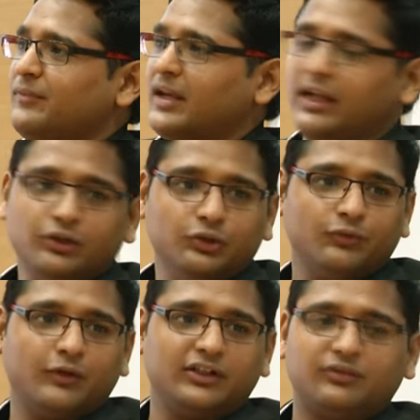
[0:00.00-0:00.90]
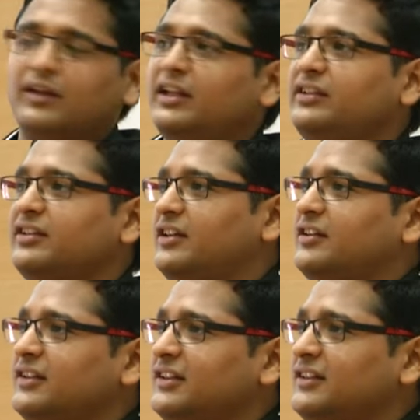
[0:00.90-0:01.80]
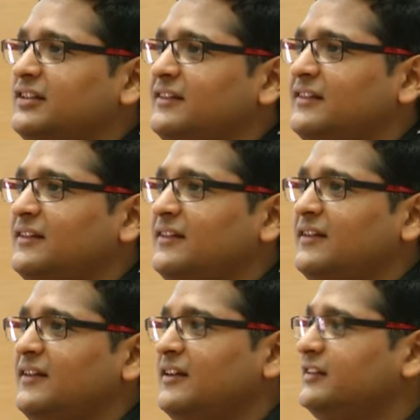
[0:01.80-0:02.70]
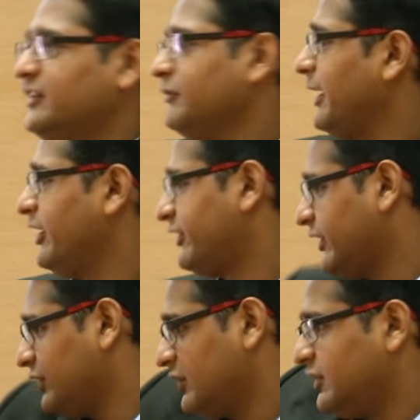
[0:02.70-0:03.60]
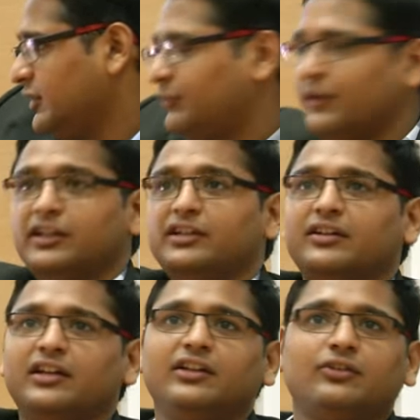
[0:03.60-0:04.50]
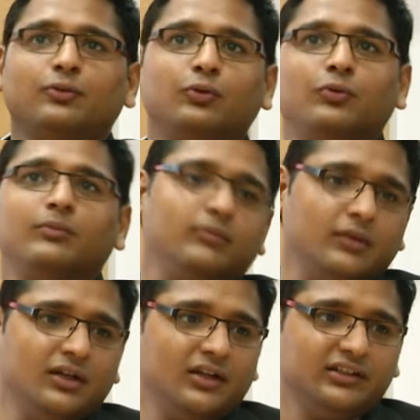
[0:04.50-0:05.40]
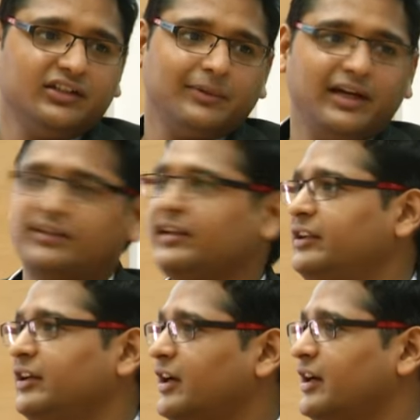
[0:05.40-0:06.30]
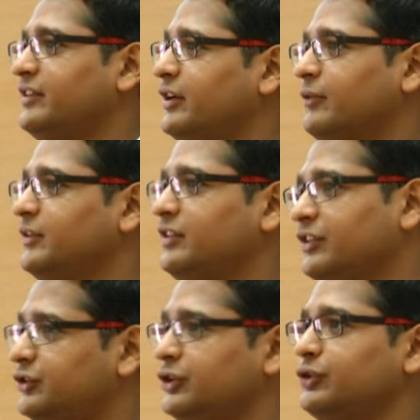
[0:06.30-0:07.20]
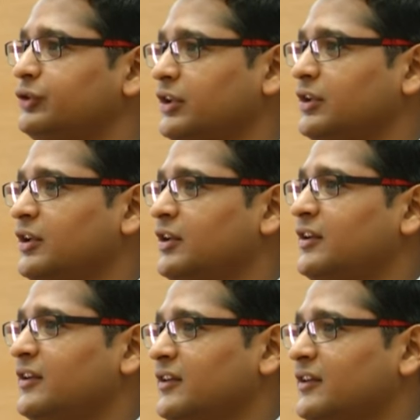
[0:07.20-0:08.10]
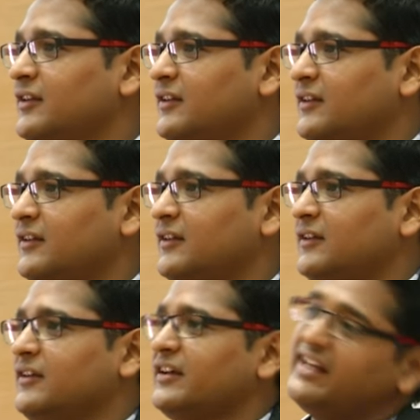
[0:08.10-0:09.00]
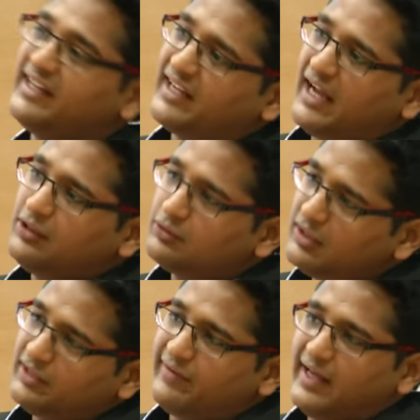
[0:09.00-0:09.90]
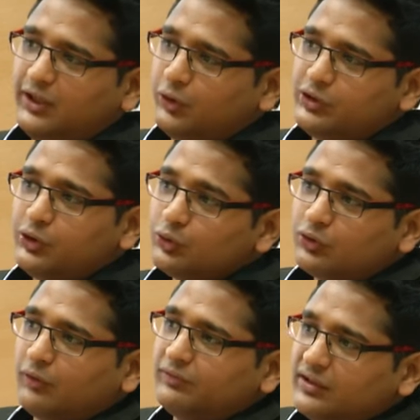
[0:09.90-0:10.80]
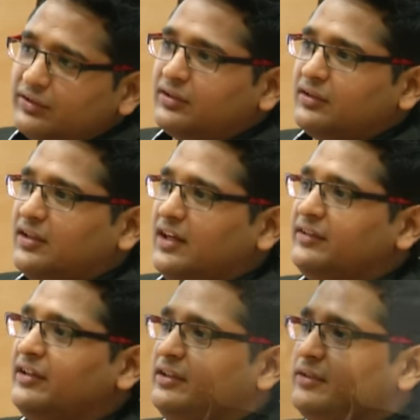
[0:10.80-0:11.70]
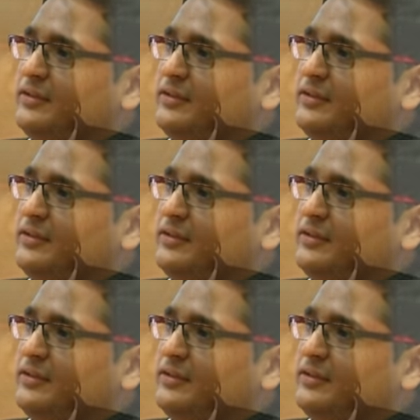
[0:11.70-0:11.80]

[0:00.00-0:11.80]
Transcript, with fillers: Can you do for this furniture? This is my asset, this furniture, this room, this is my asset, asset of this institution. Can I calculate value in use of this asset?